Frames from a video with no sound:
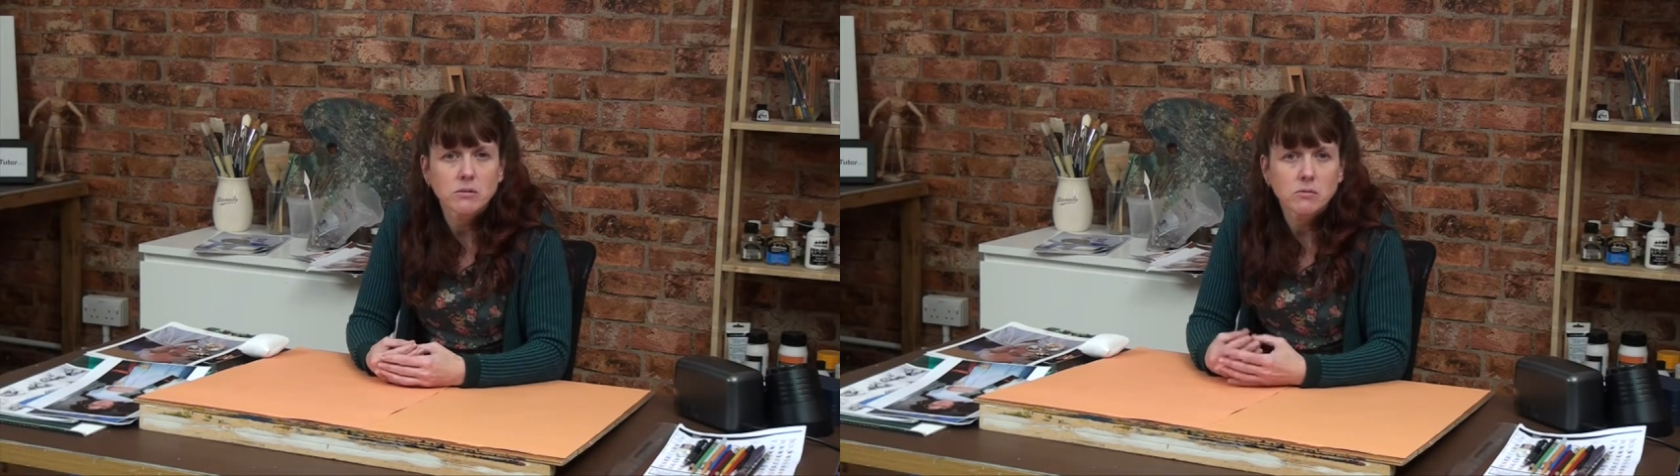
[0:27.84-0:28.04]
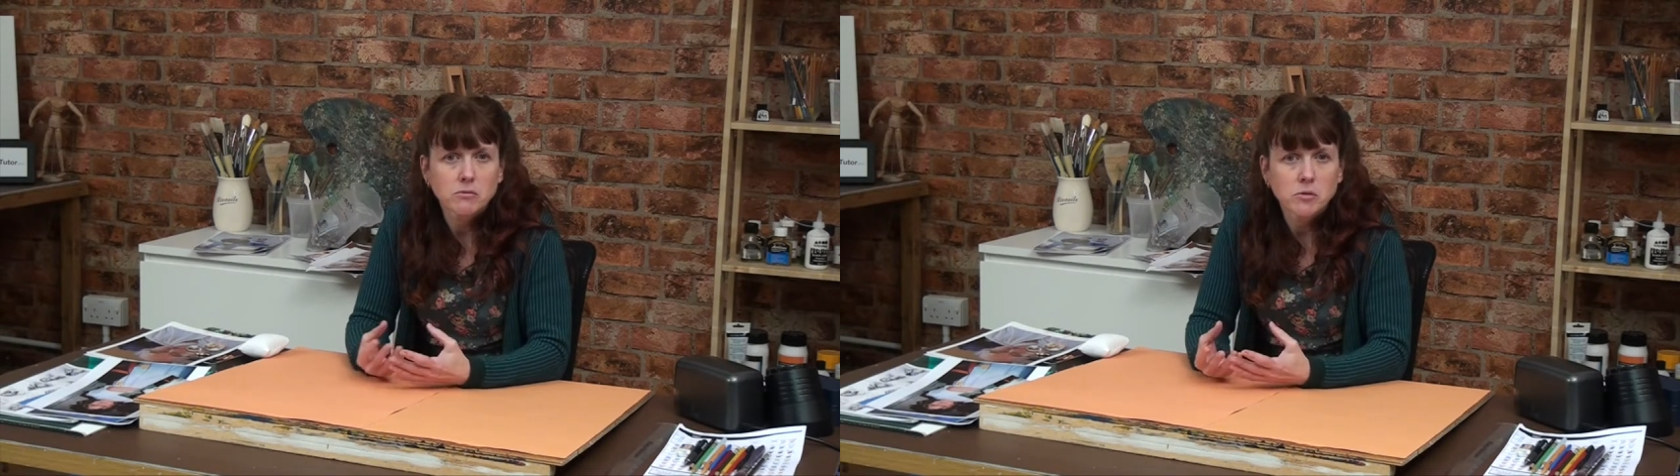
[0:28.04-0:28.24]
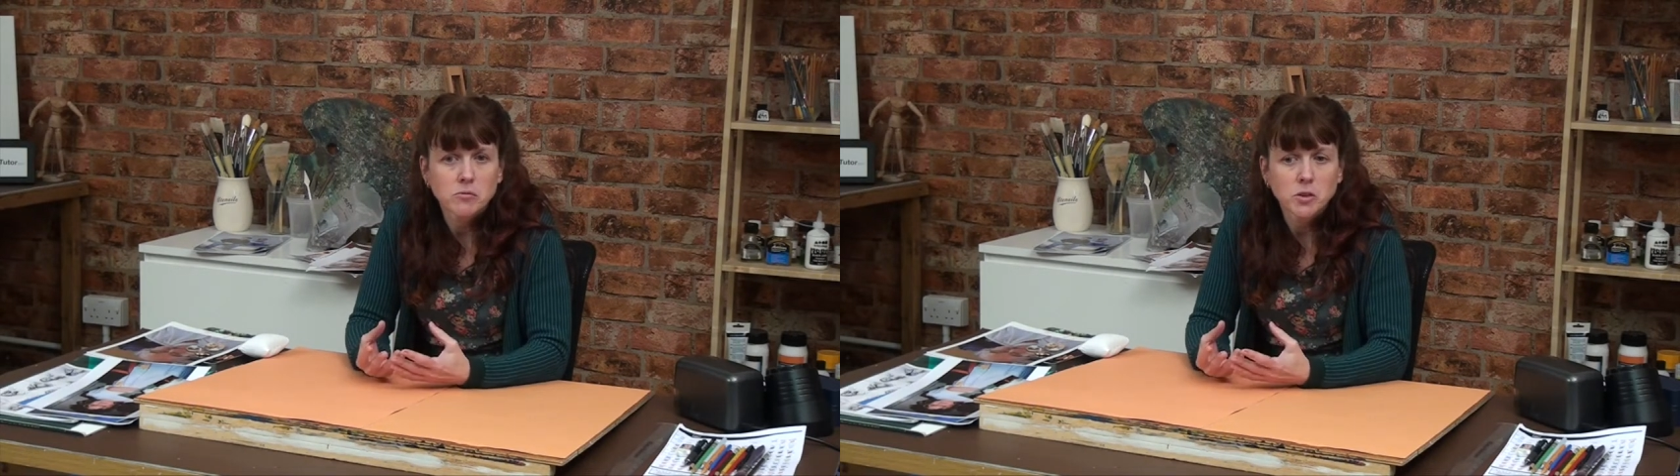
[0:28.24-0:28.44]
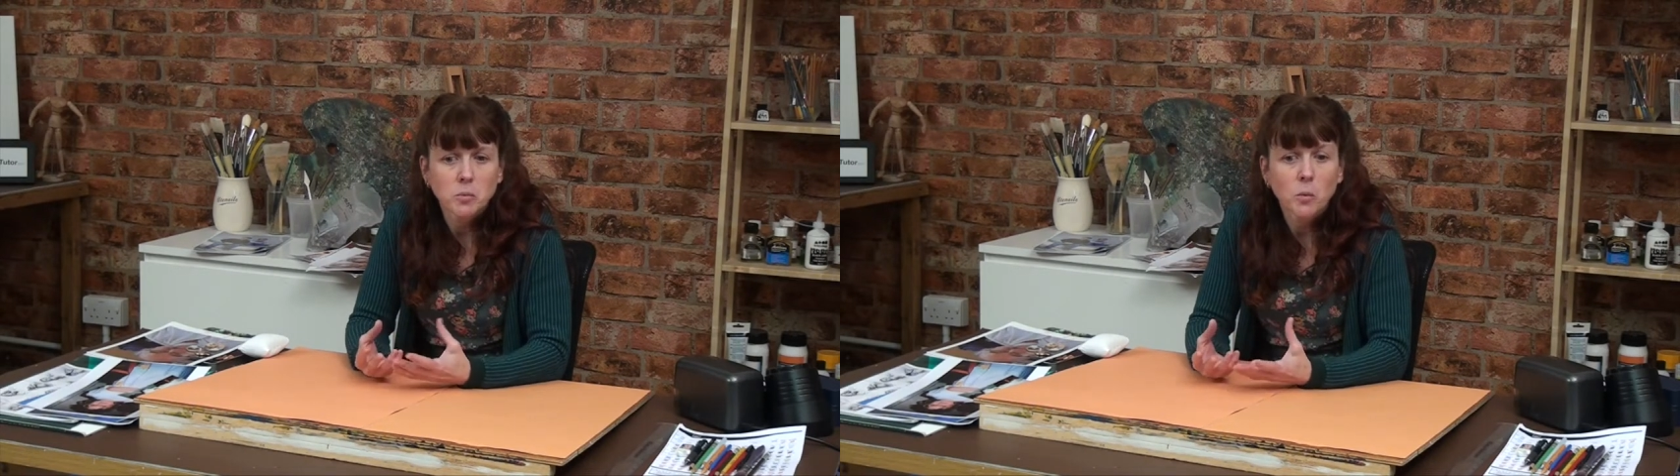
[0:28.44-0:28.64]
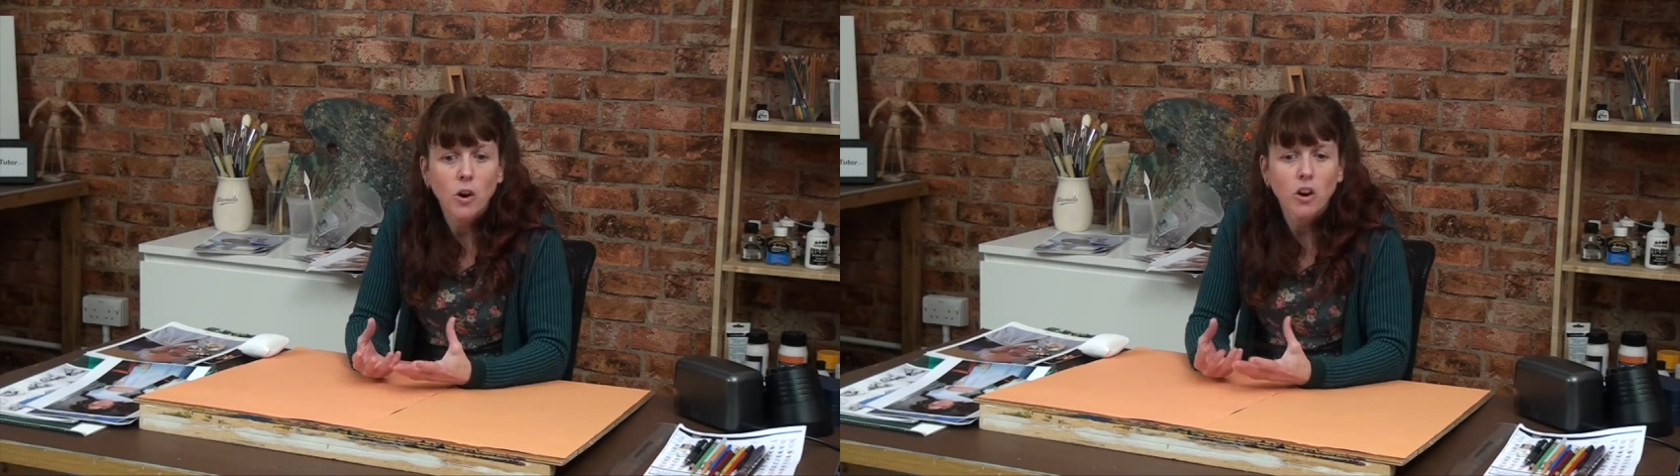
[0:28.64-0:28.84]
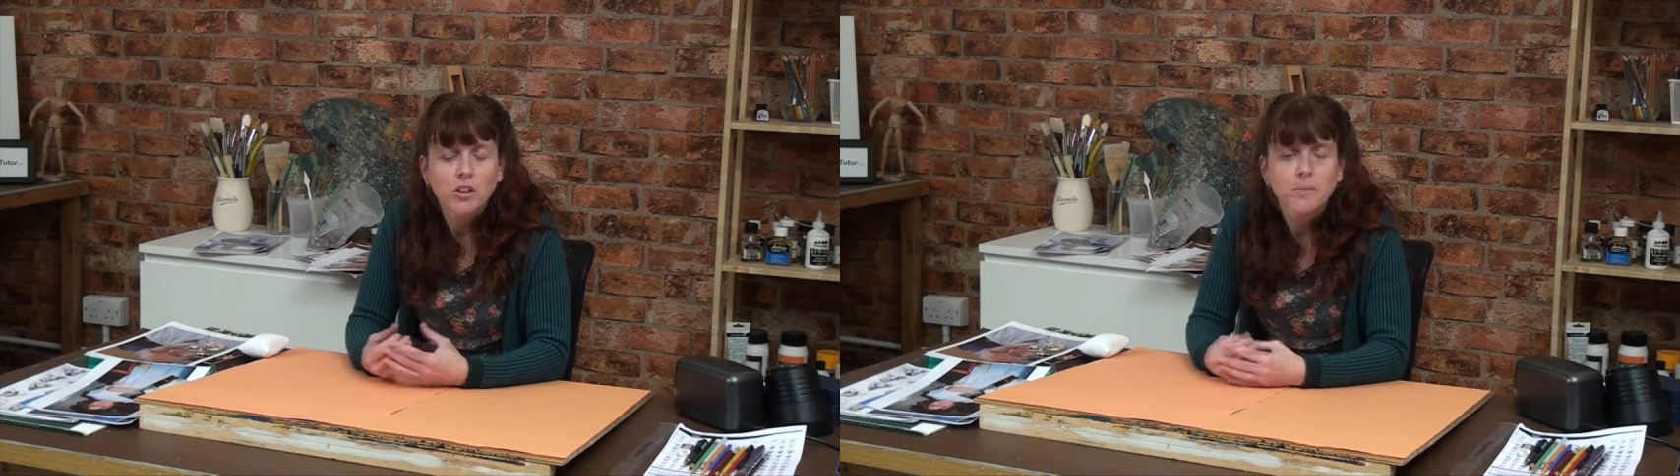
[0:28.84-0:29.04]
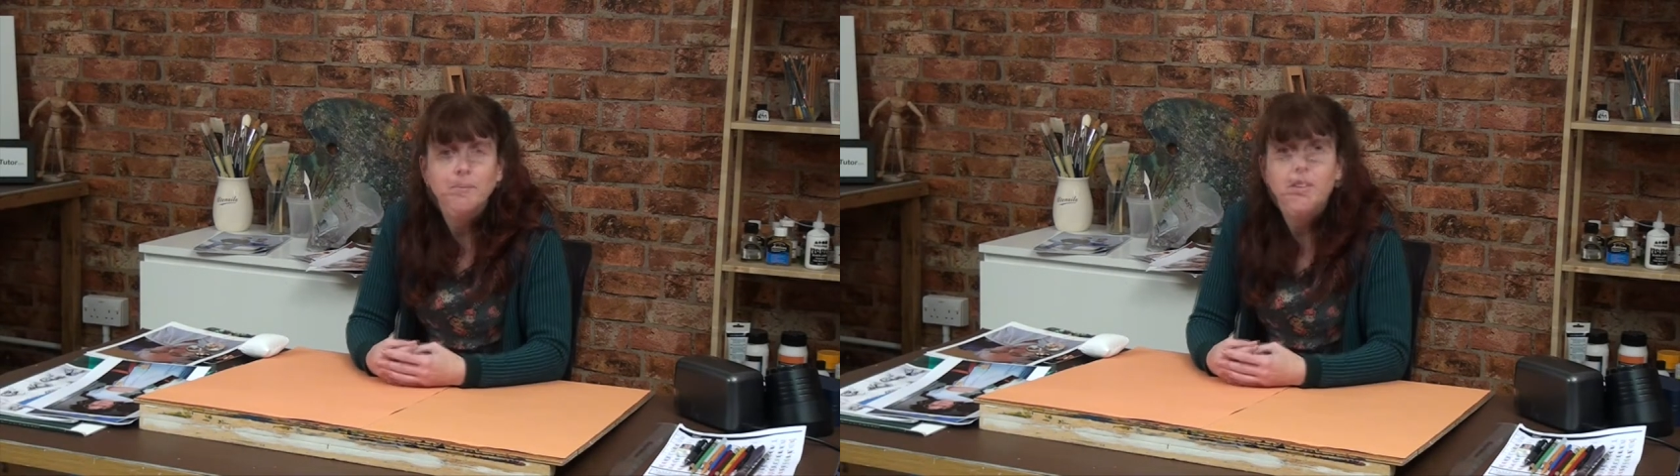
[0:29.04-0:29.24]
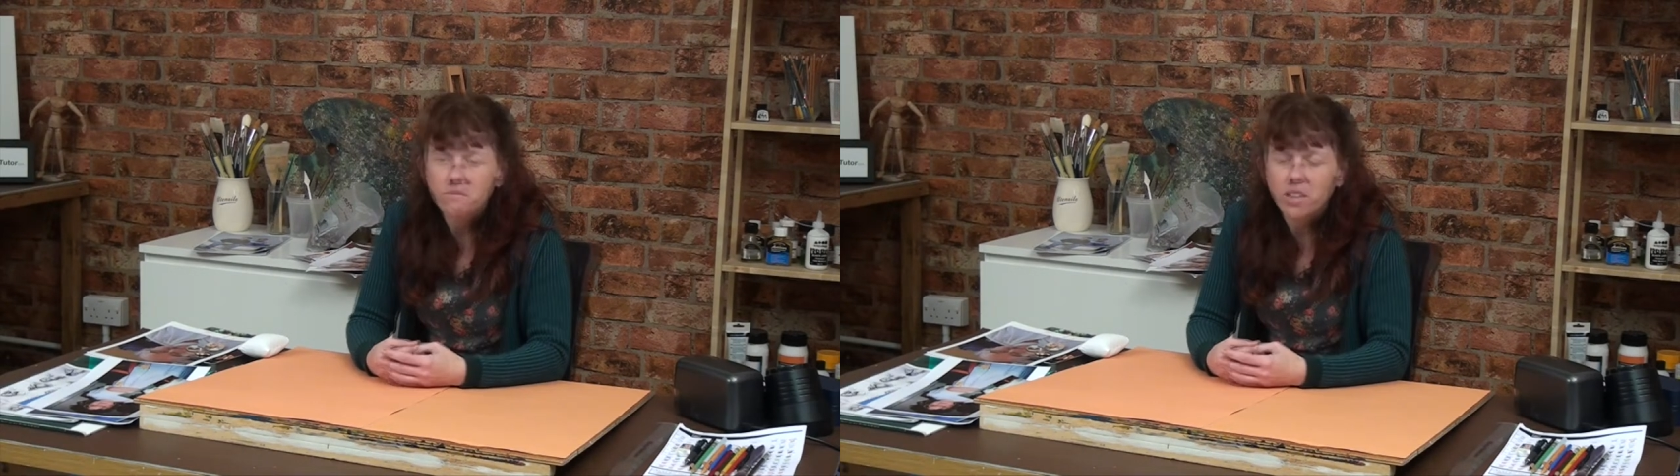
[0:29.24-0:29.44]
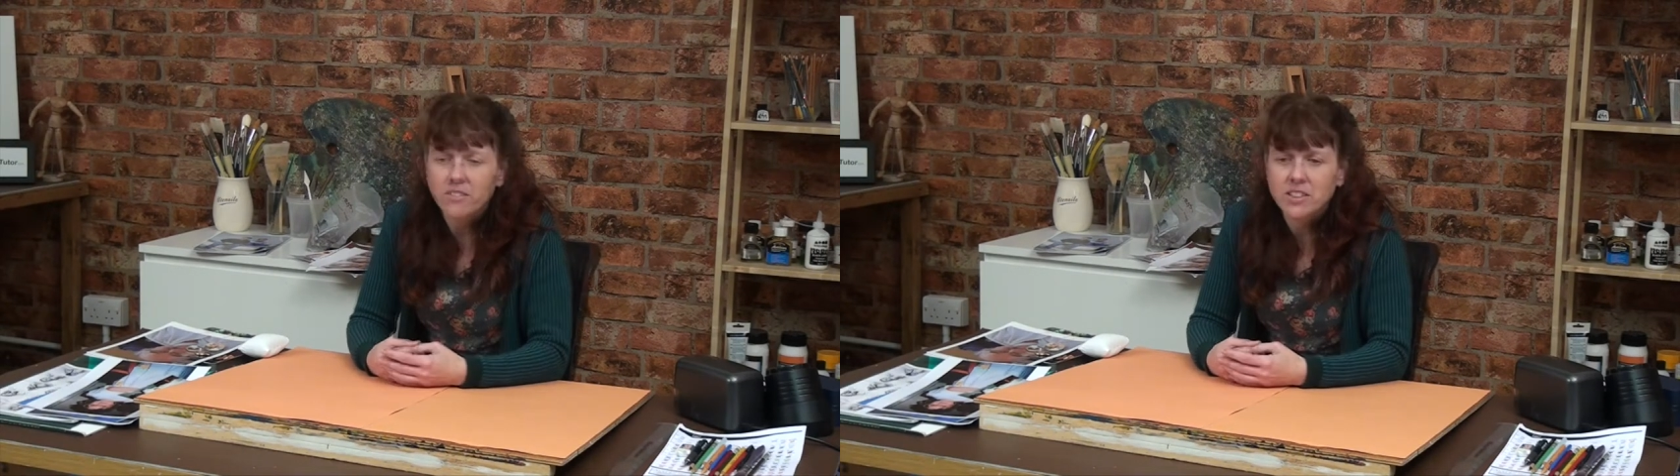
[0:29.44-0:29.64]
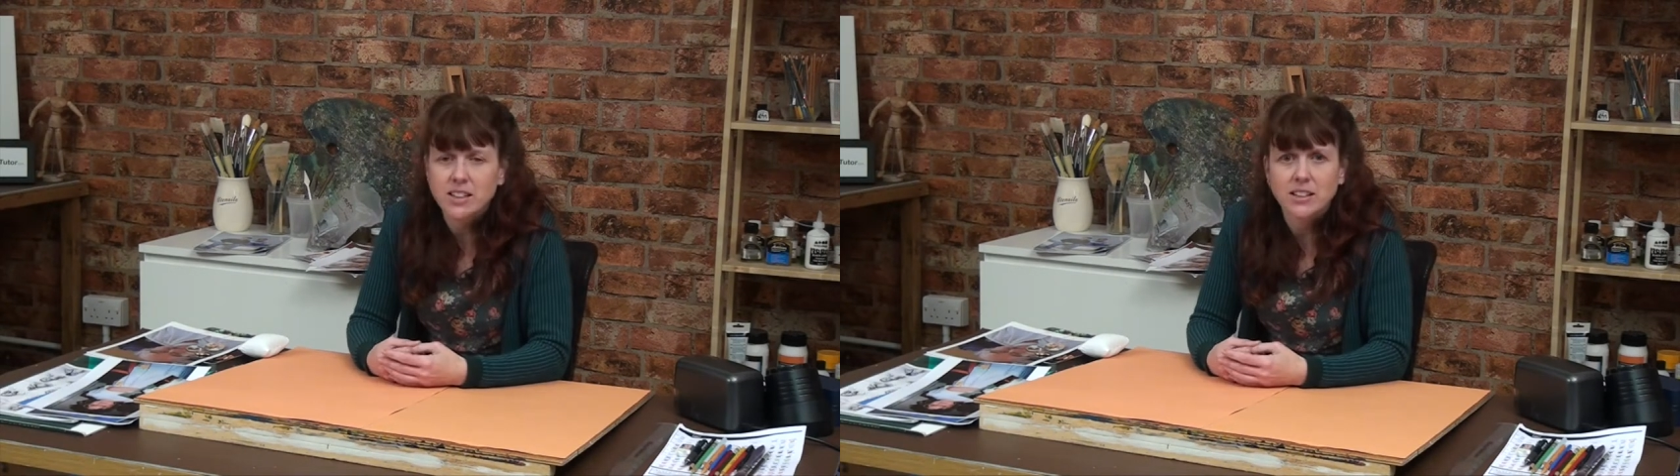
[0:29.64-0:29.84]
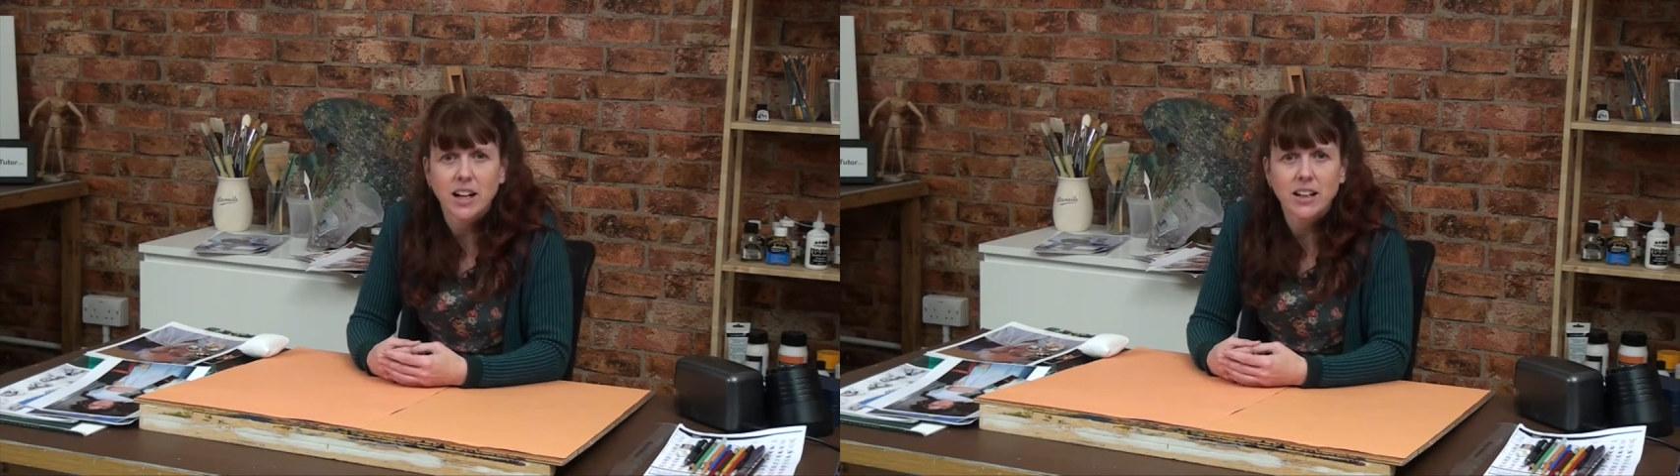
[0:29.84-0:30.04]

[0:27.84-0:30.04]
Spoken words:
front room wall? Having said that,